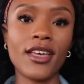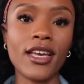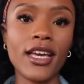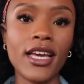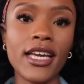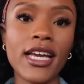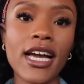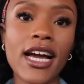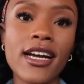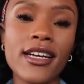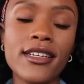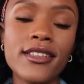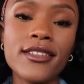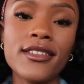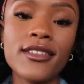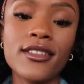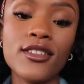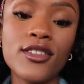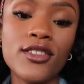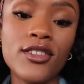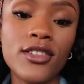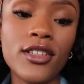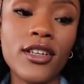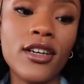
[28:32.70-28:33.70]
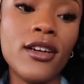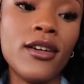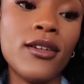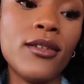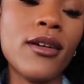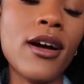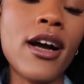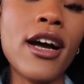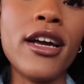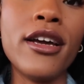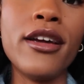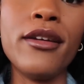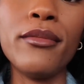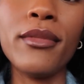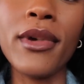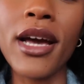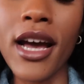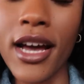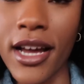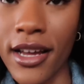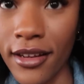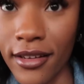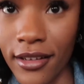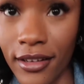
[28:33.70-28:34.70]
Hey guys, so I am
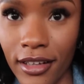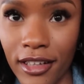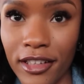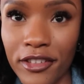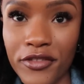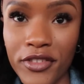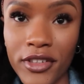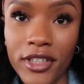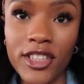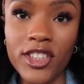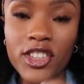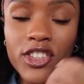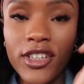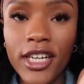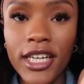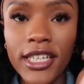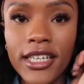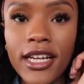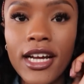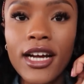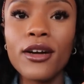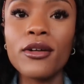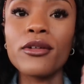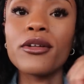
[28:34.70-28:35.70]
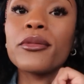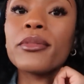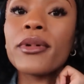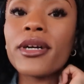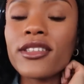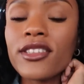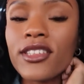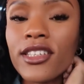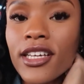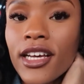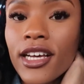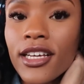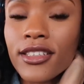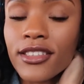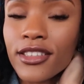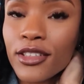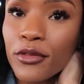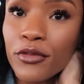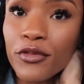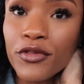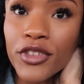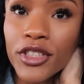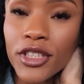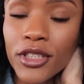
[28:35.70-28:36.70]
at Mean Fudge right now. We're about to get
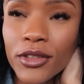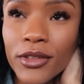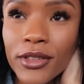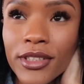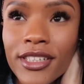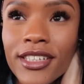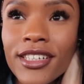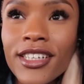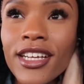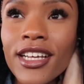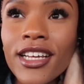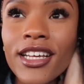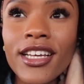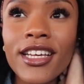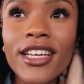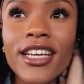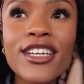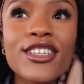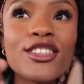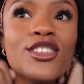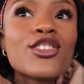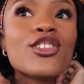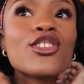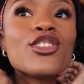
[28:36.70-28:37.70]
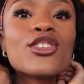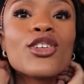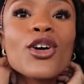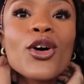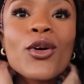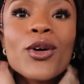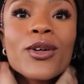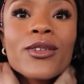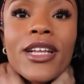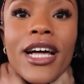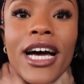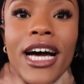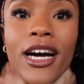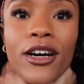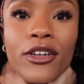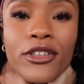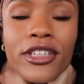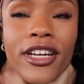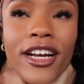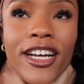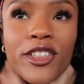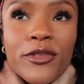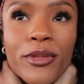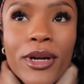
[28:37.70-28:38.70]
some food. It's so loud,
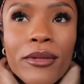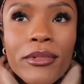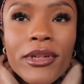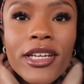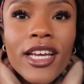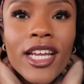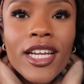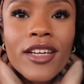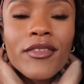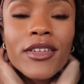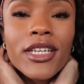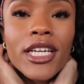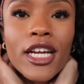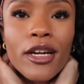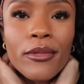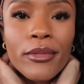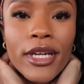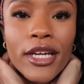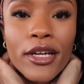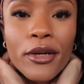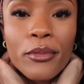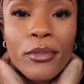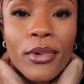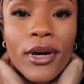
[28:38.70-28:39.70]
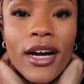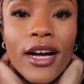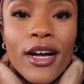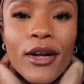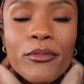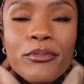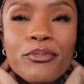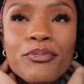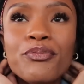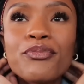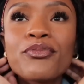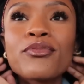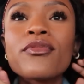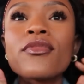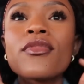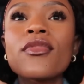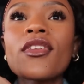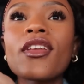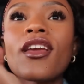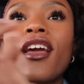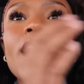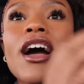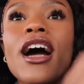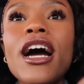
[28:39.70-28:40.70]
you guys probably can't even hear me, but
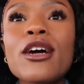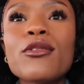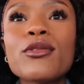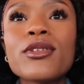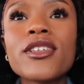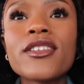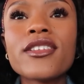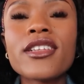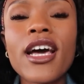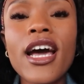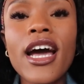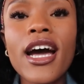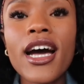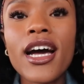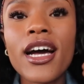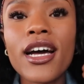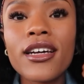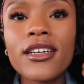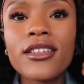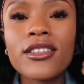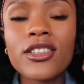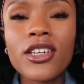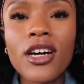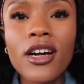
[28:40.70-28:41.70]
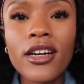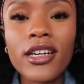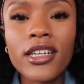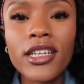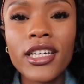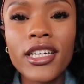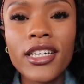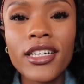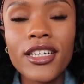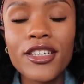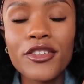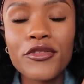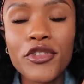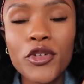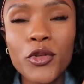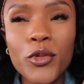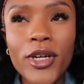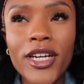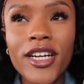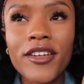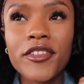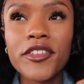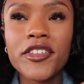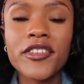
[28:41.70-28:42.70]
I was at Target and for
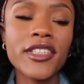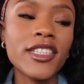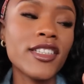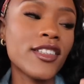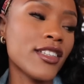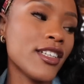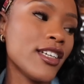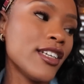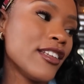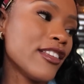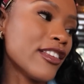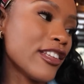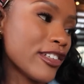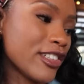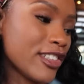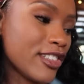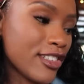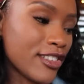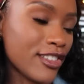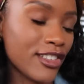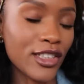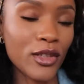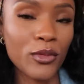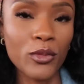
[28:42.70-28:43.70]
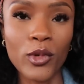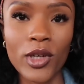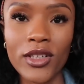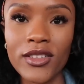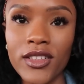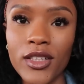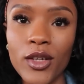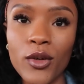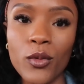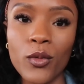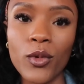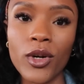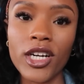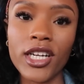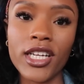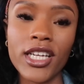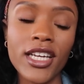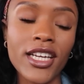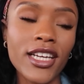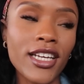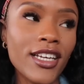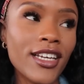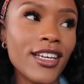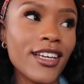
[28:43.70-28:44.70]
whatever reason their system wasn't
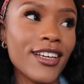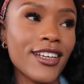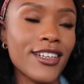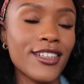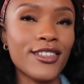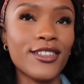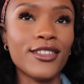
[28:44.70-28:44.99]
working.